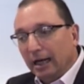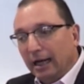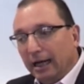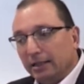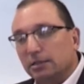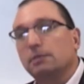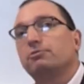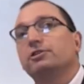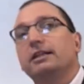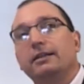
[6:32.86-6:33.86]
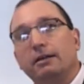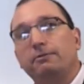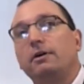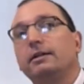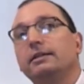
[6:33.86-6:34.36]
and present their
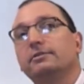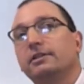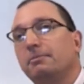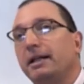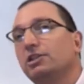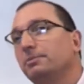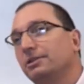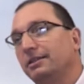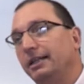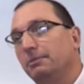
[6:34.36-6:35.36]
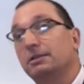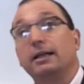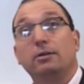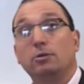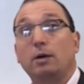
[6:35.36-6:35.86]
findings to the management team and
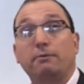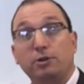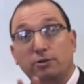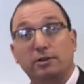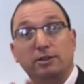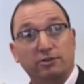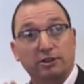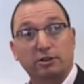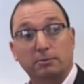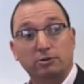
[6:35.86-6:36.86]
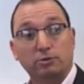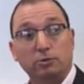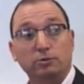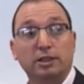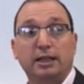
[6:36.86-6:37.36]
say, look, I've used these Six Sigma
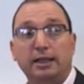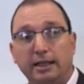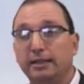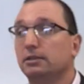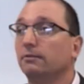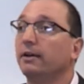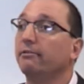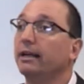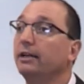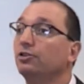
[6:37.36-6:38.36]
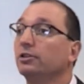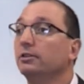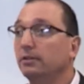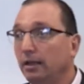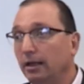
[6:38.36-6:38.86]
tools, here's the
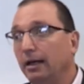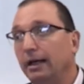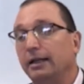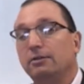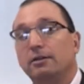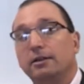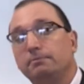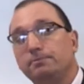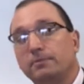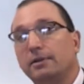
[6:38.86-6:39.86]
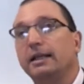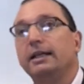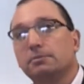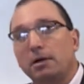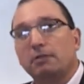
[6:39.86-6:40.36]
variation, and
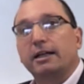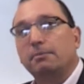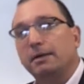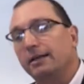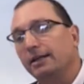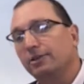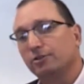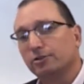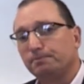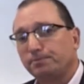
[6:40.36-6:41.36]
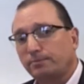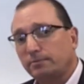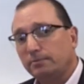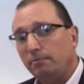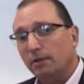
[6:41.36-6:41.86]
here's my recommendations.
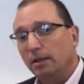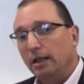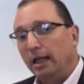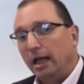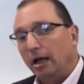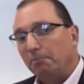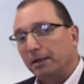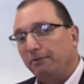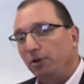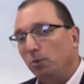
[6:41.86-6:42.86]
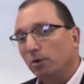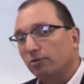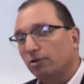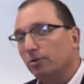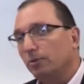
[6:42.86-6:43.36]
But if you want
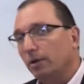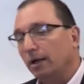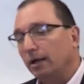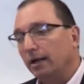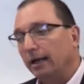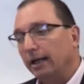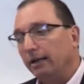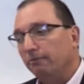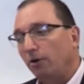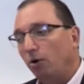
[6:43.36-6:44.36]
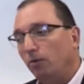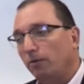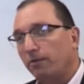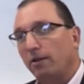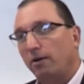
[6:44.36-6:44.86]
to
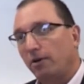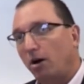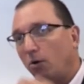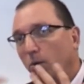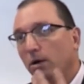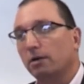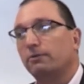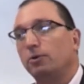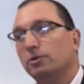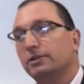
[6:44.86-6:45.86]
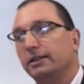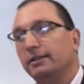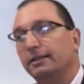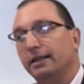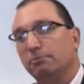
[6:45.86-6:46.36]
involve a whole workforce
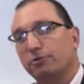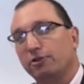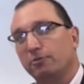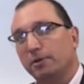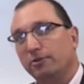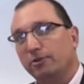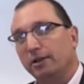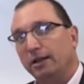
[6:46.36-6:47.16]
in improvement,